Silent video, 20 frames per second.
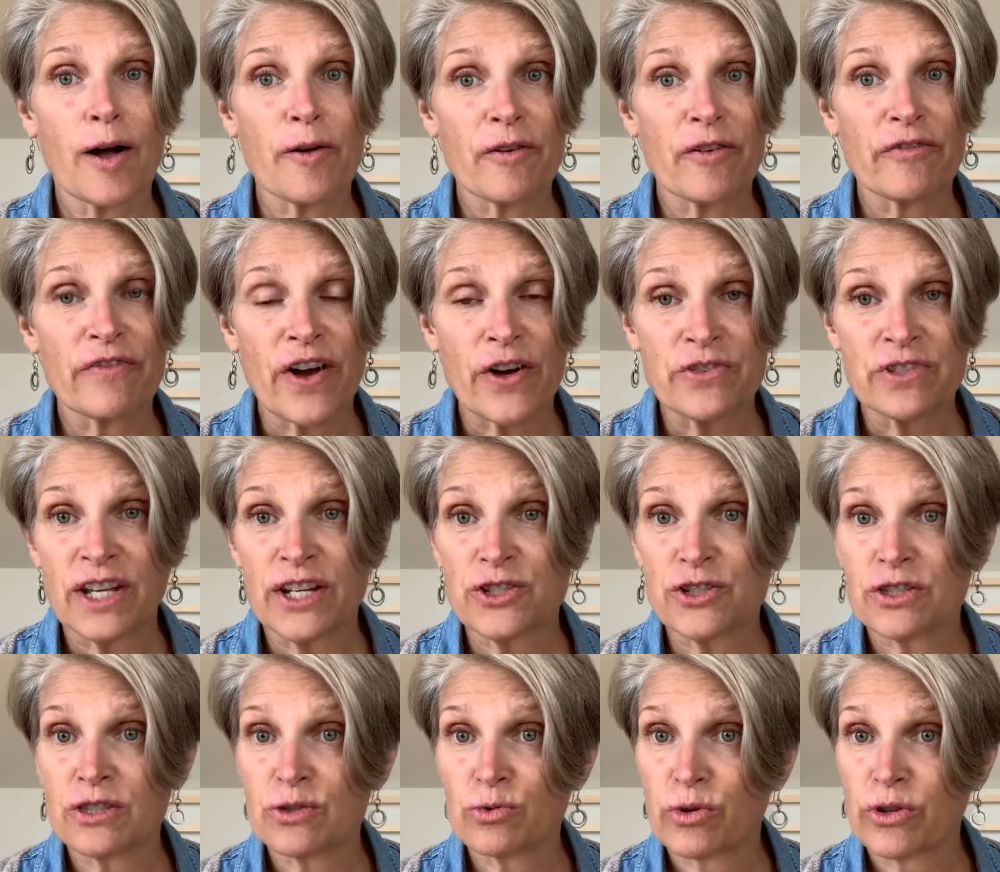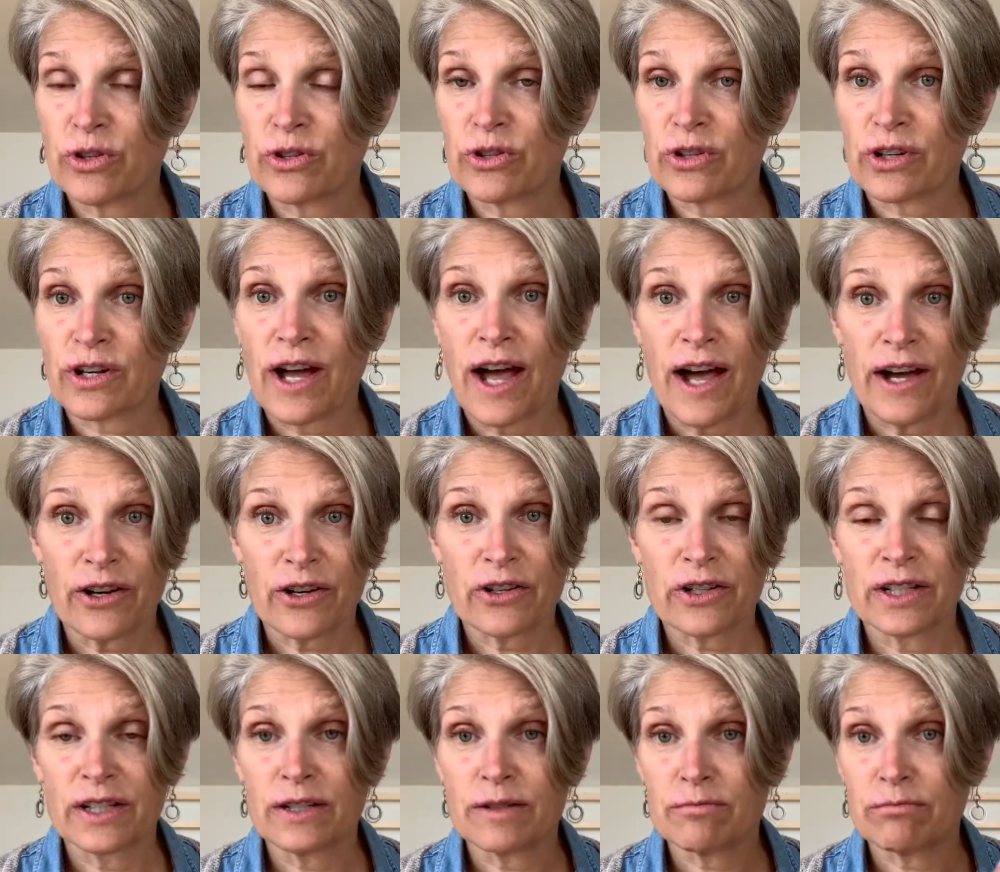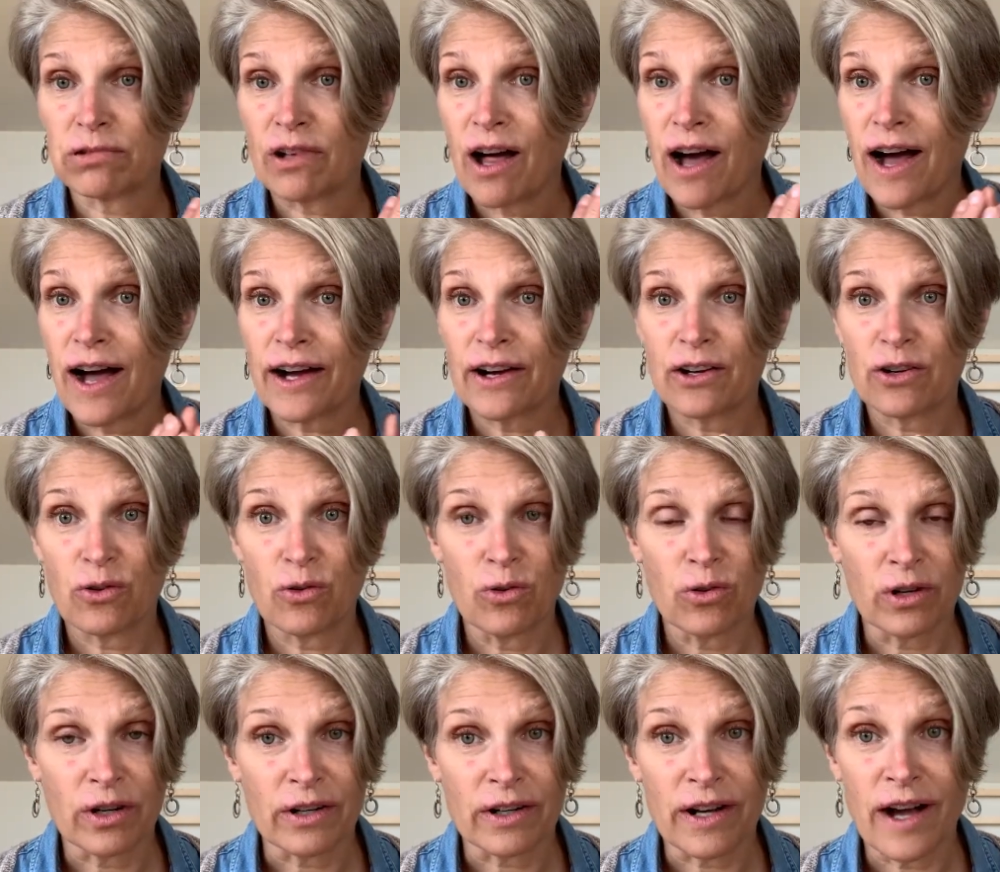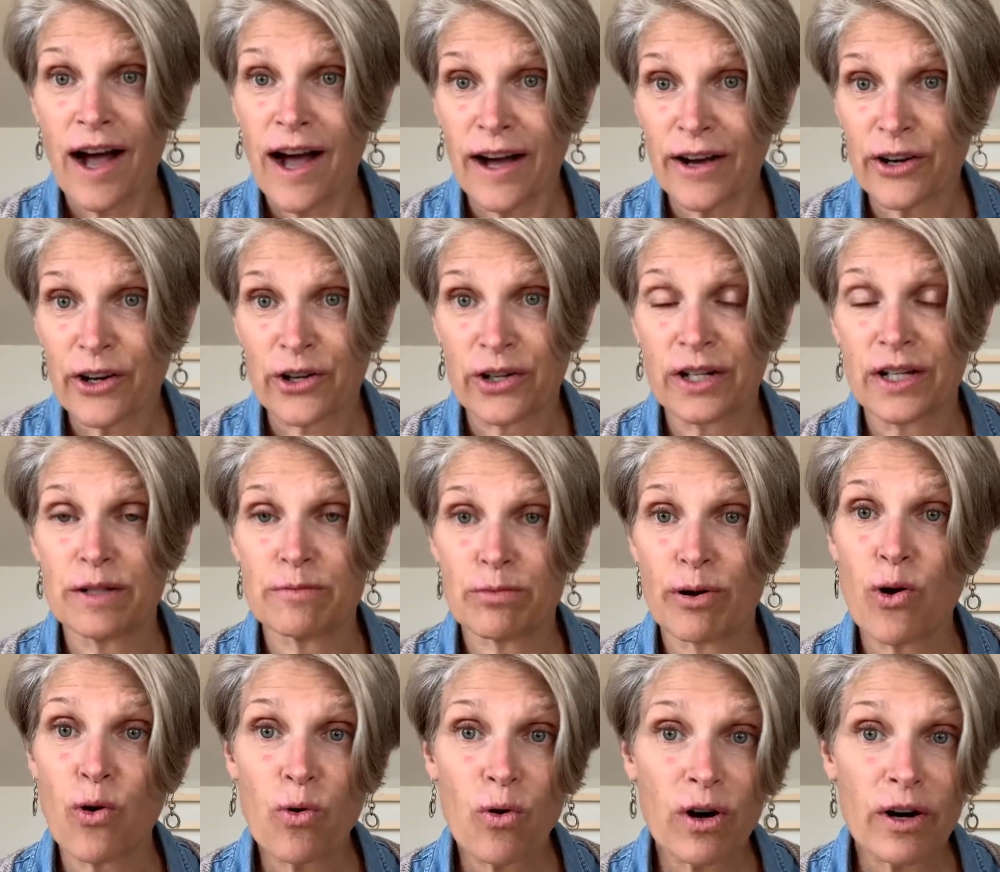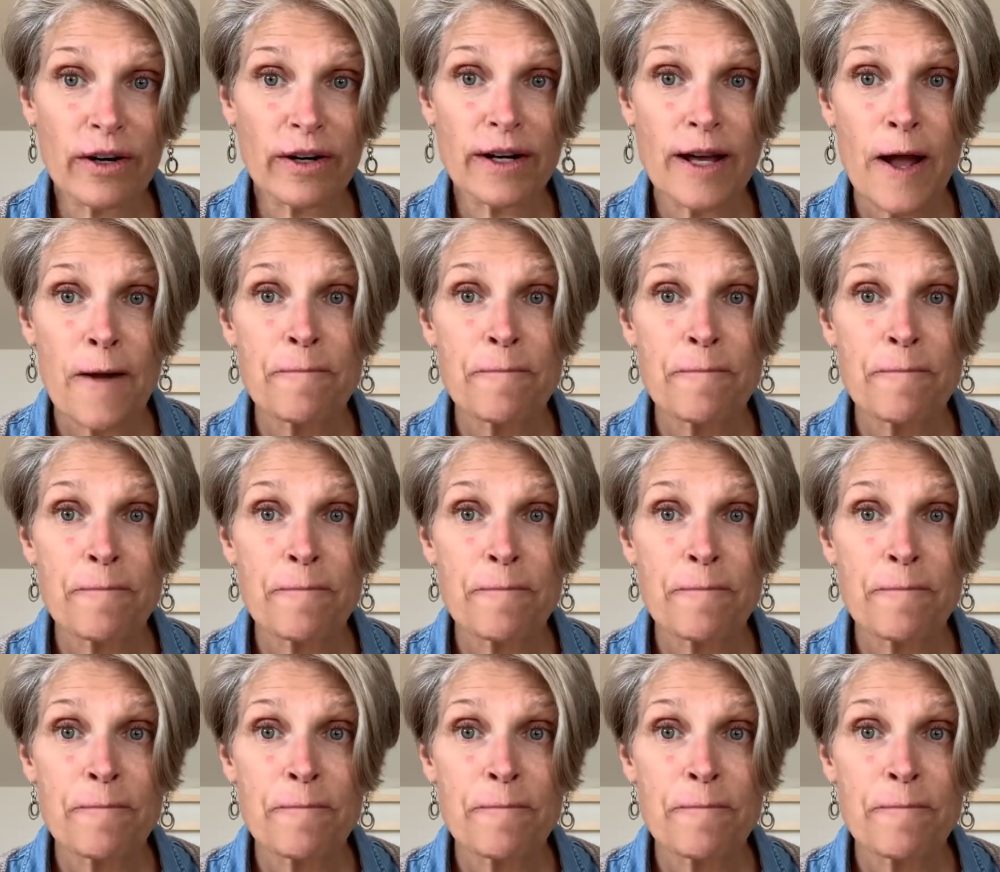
Foundations, whether they're concrete block or concrete poured,